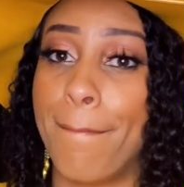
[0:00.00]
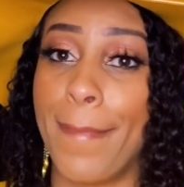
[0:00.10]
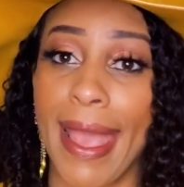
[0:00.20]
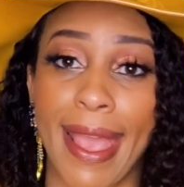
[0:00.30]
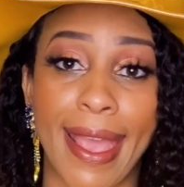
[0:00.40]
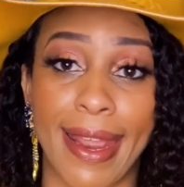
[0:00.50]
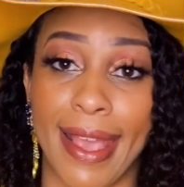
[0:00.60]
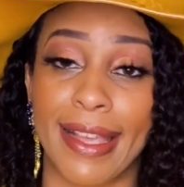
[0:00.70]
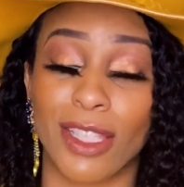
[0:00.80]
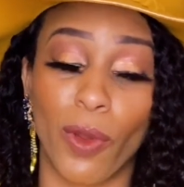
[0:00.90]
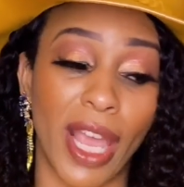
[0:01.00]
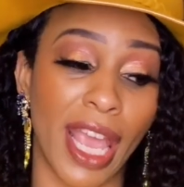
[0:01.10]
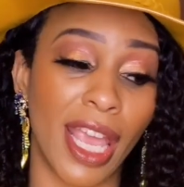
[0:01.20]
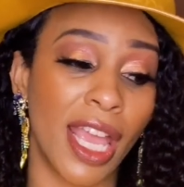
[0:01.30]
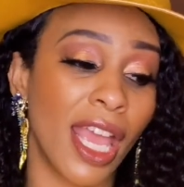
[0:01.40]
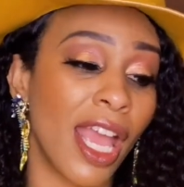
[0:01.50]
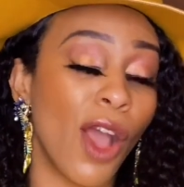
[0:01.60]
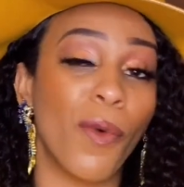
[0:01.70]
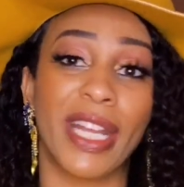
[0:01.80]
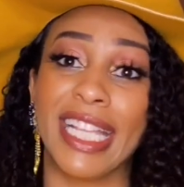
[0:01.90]
badass, okay?
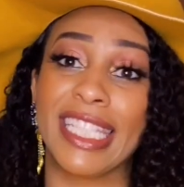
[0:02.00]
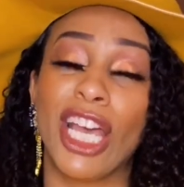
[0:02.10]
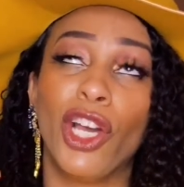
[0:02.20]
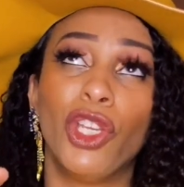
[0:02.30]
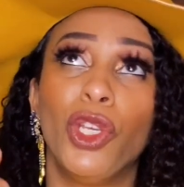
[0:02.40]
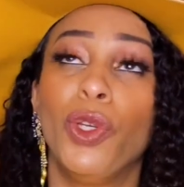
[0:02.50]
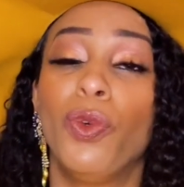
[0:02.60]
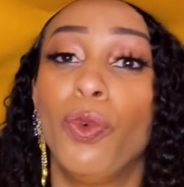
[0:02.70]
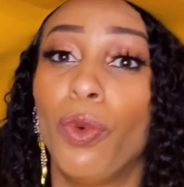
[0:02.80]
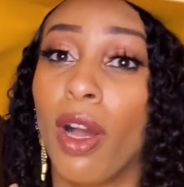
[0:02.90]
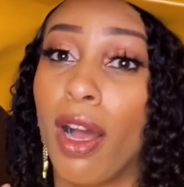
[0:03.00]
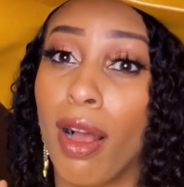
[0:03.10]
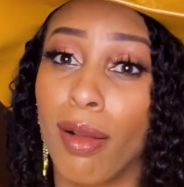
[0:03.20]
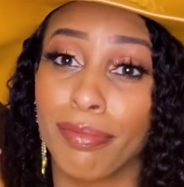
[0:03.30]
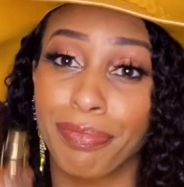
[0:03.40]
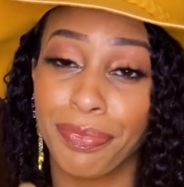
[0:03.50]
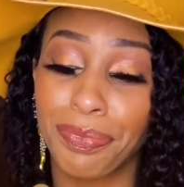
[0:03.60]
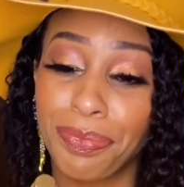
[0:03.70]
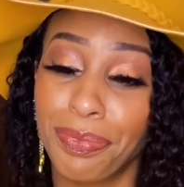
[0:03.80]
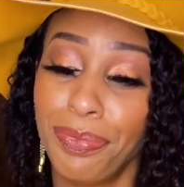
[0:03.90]
When I tell you, um,
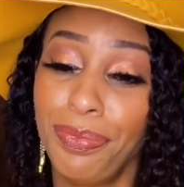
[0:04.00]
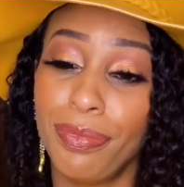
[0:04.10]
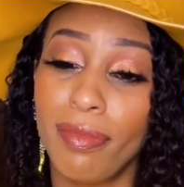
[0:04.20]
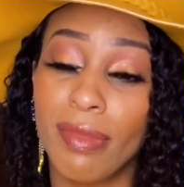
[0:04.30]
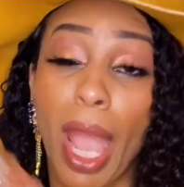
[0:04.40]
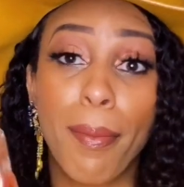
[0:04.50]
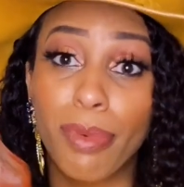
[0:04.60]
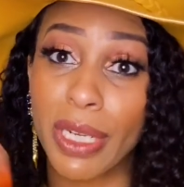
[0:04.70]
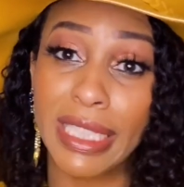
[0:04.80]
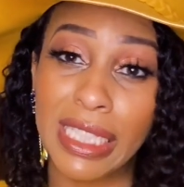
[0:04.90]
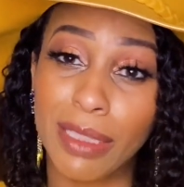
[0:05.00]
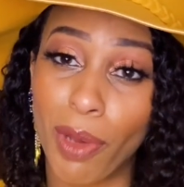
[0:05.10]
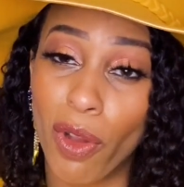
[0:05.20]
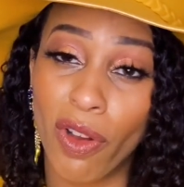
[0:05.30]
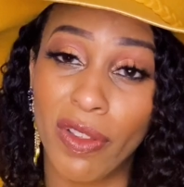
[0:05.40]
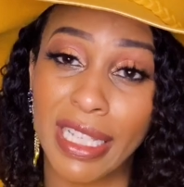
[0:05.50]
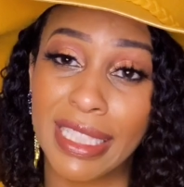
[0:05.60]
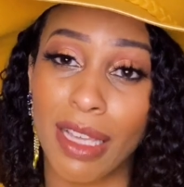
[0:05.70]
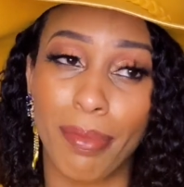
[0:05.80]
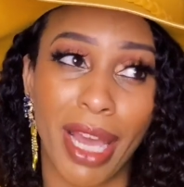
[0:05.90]
Brittany spoke on this
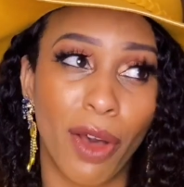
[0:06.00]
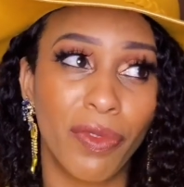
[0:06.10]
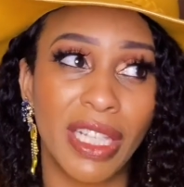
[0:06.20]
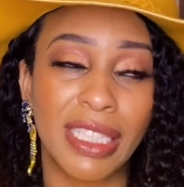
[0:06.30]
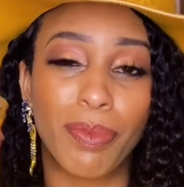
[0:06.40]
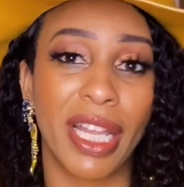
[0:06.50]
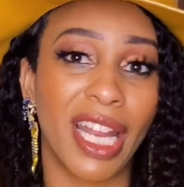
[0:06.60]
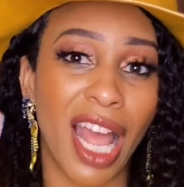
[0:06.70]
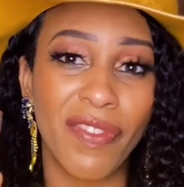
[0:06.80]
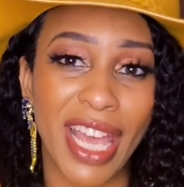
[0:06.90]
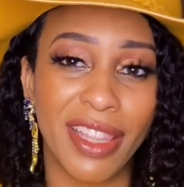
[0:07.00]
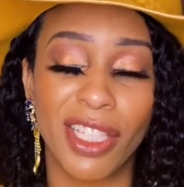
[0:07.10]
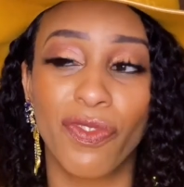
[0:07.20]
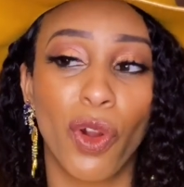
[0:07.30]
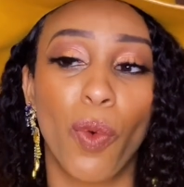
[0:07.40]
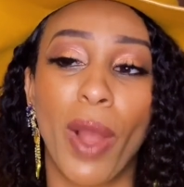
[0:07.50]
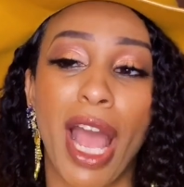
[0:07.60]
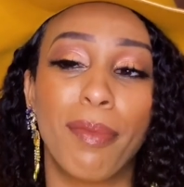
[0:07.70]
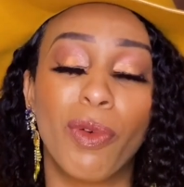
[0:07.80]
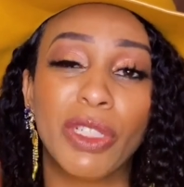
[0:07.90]
about this, and I've had this for a
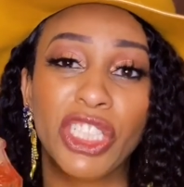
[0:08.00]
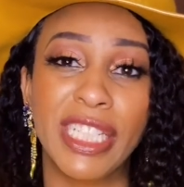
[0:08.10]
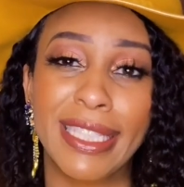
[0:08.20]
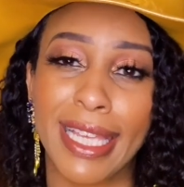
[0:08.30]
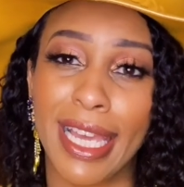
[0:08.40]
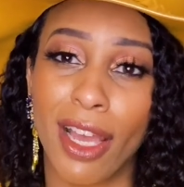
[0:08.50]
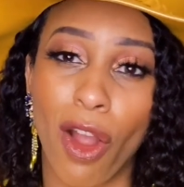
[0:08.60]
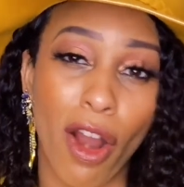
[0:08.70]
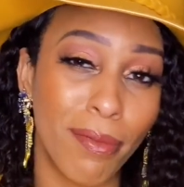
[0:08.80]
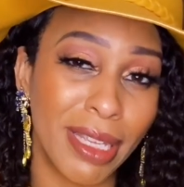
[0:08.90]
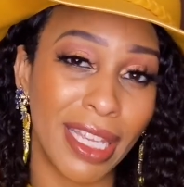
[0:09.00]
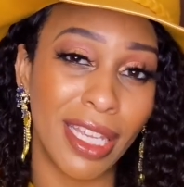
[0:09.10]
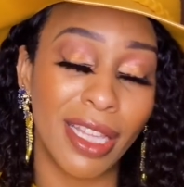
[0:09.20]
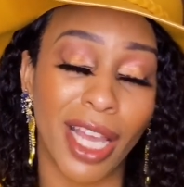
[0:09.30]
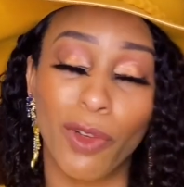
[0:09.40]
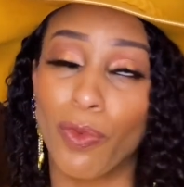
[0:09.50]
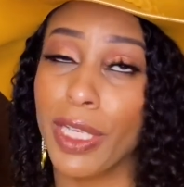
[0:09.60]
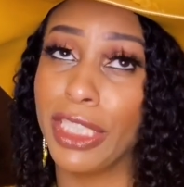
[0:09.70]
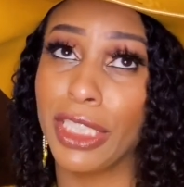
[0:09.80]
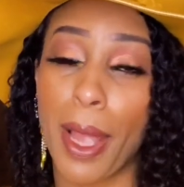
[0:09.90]
while, but when she said RBE, like
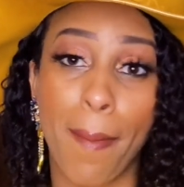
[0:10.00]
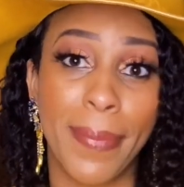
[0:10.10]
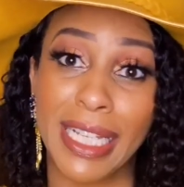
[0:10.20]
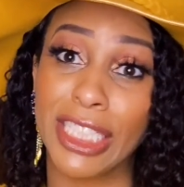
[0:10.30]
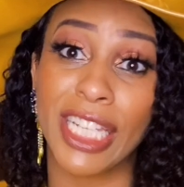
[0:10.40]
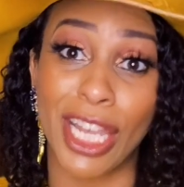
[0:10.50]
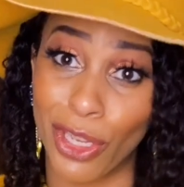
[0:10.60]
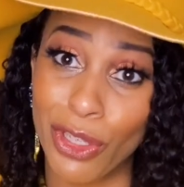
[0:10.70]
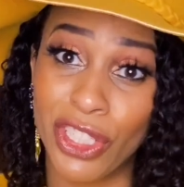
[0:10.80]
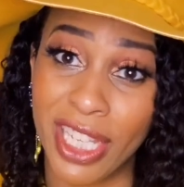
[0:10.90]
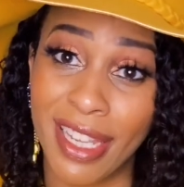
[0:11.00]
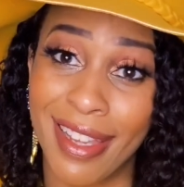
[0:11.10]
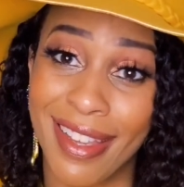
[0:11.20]
rich bitch energy,